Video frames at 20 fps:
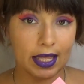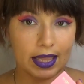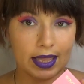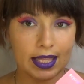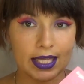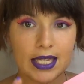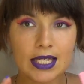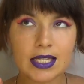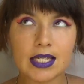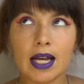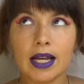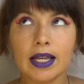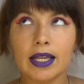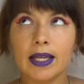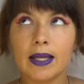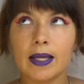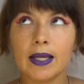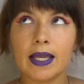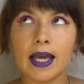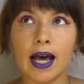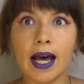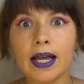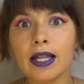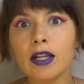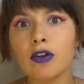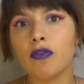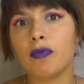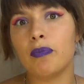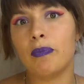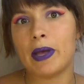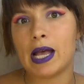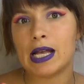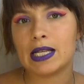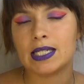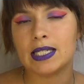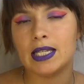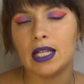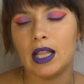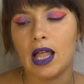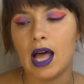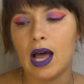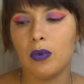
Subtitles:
these are kind of pastel.